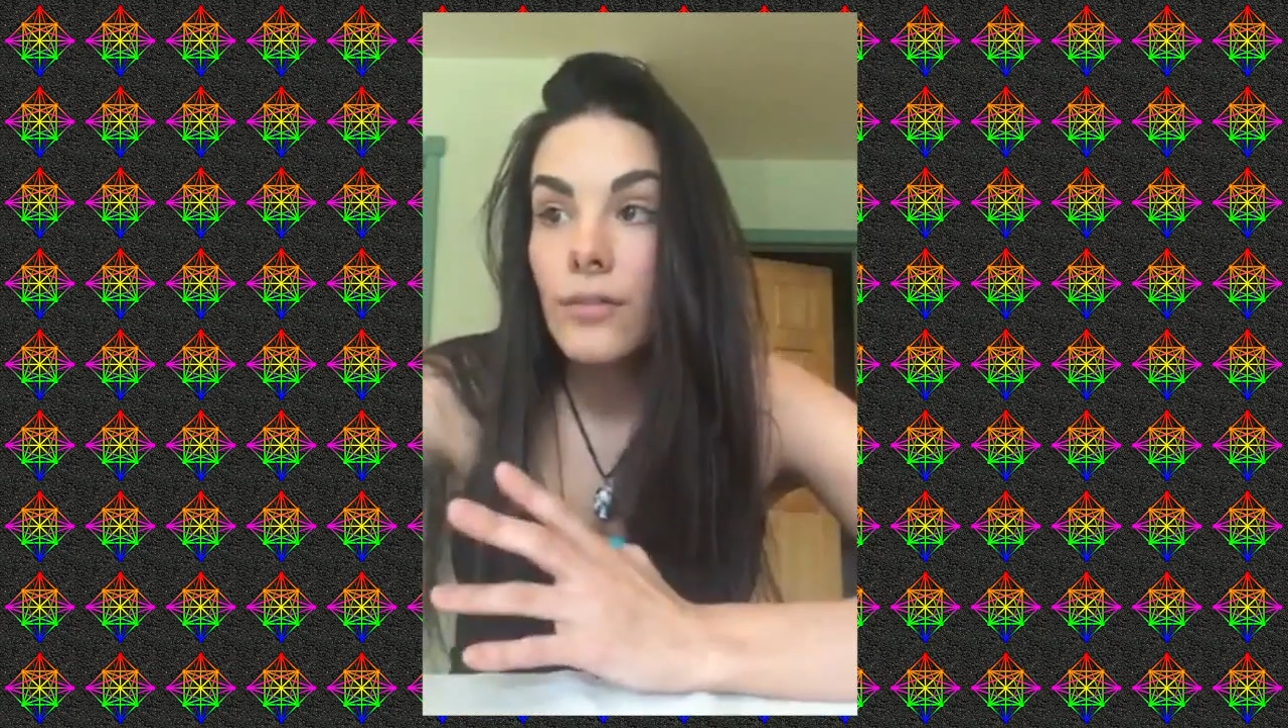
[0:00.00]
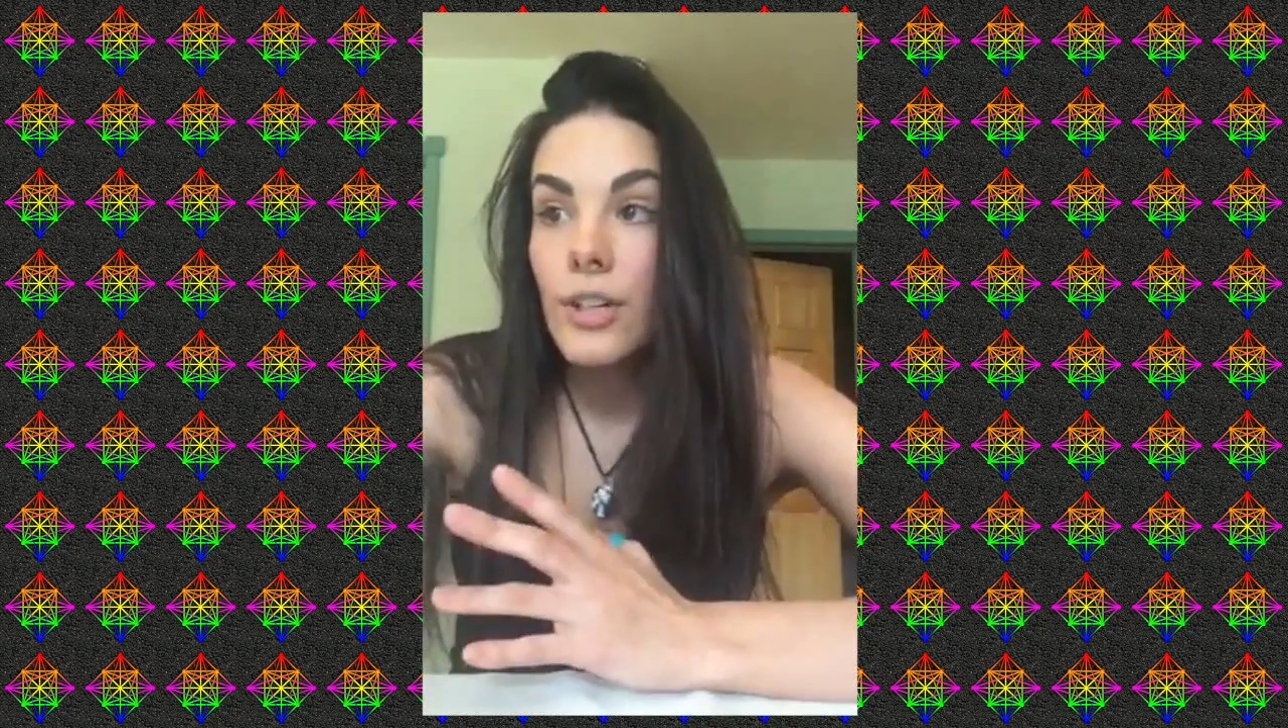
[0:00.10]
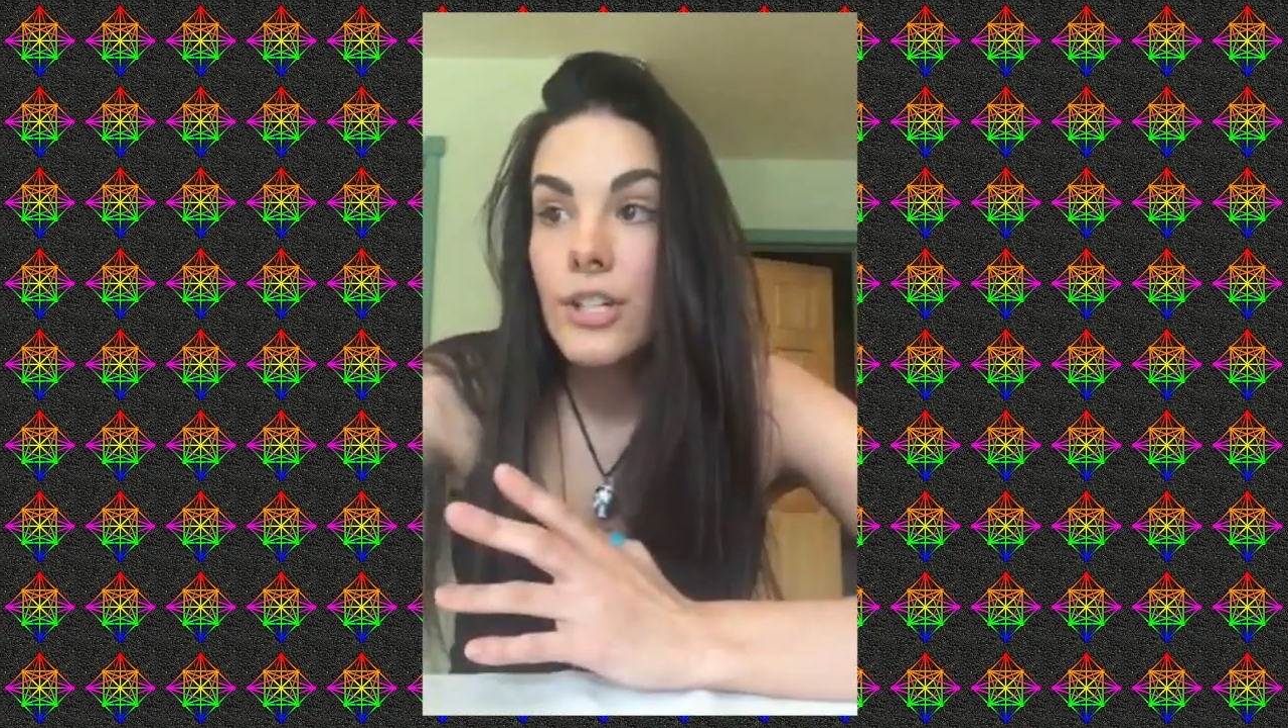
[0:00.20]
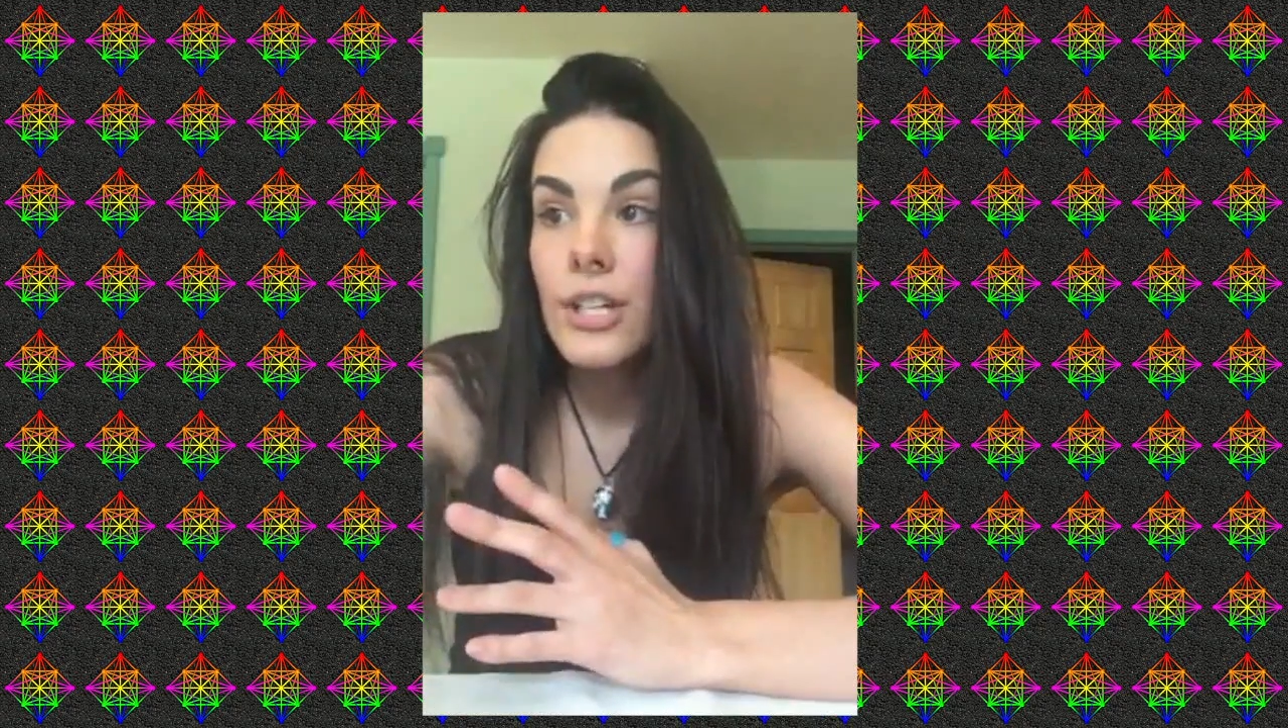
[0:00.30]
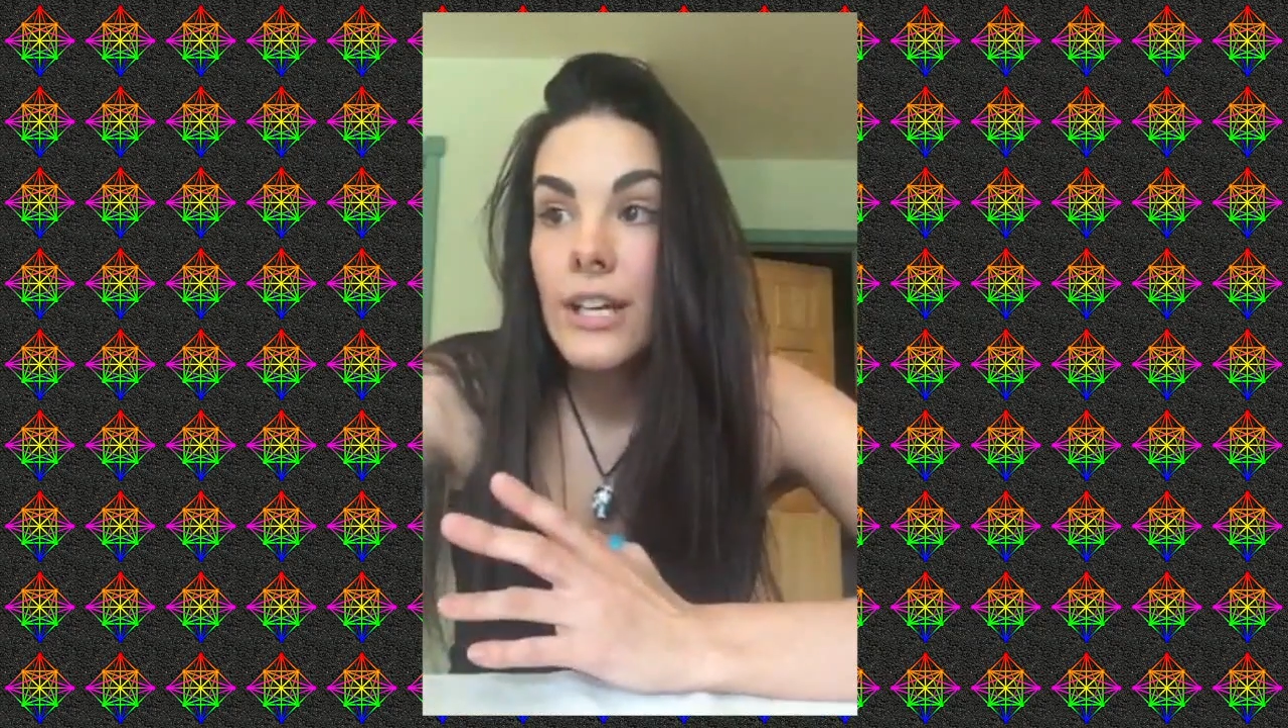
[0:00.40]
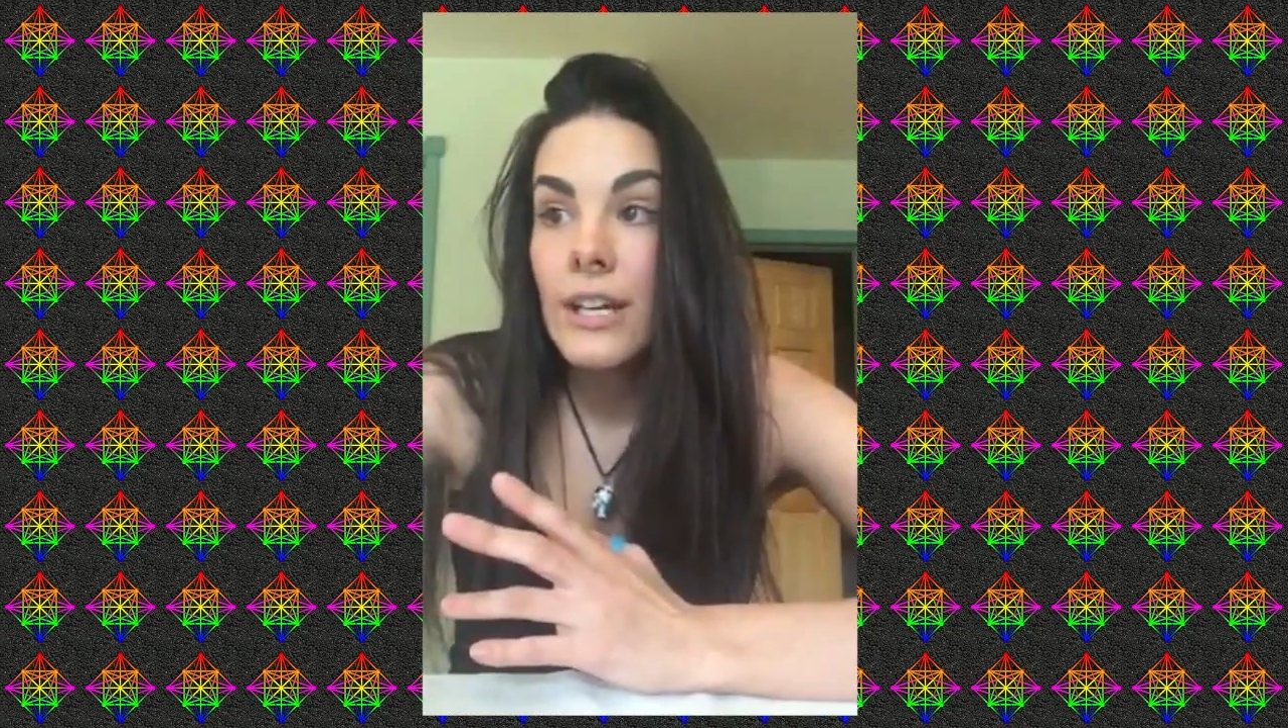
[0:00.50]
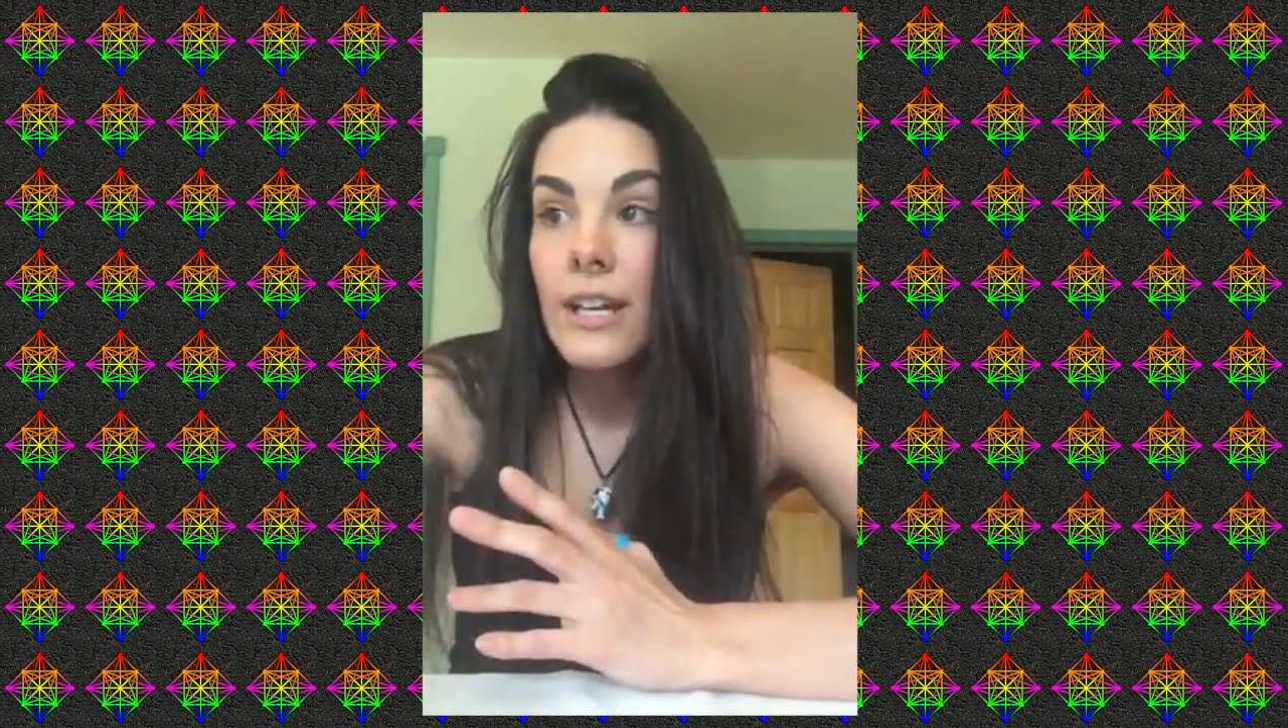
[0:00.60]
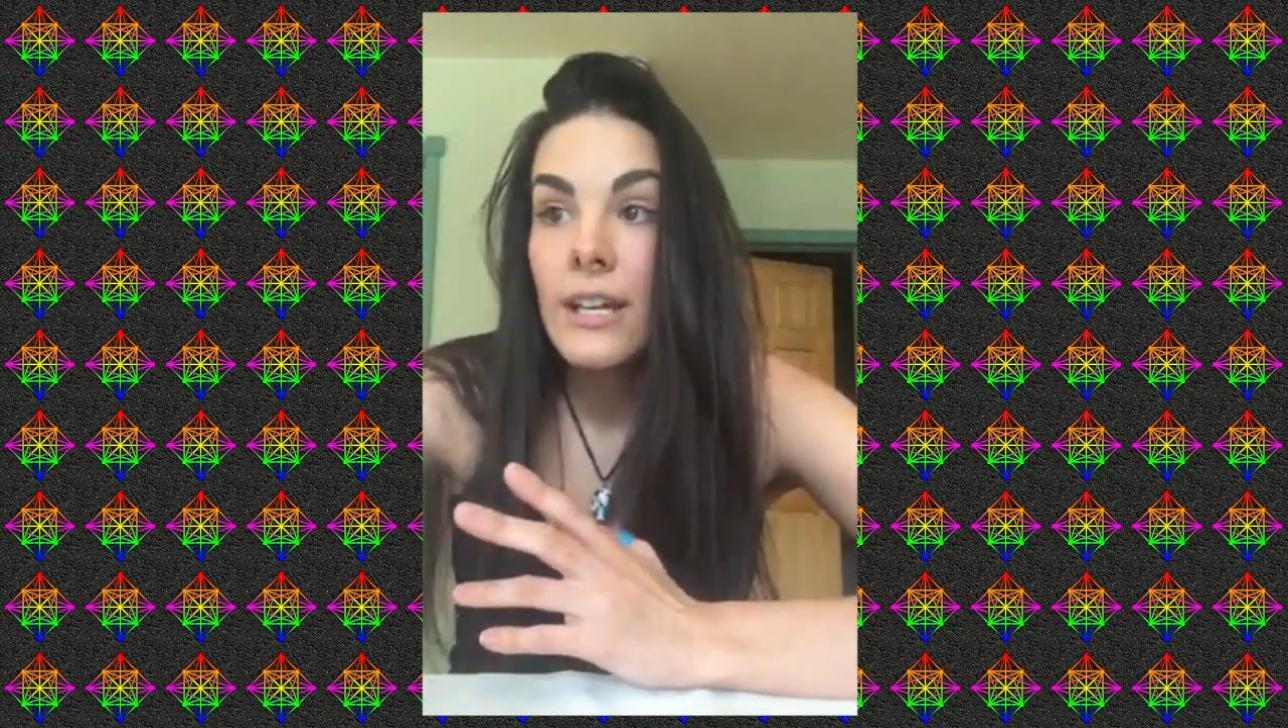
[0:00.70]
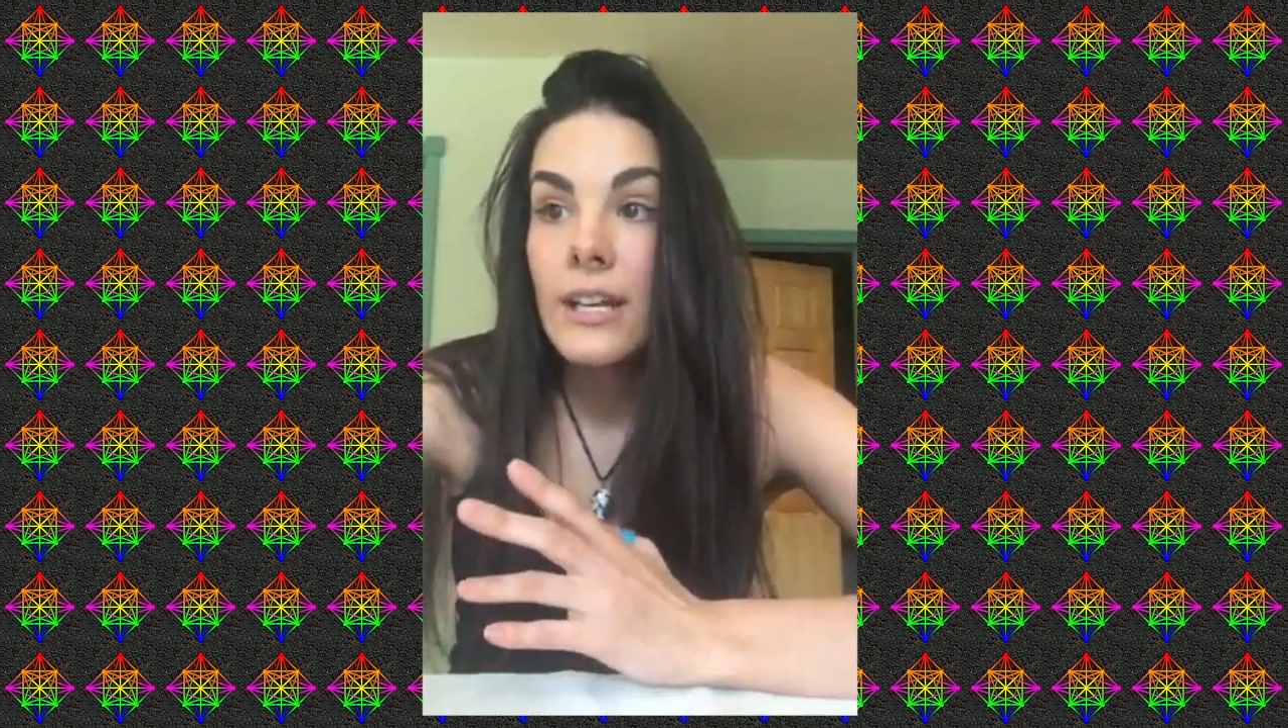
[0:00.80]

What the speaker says: version,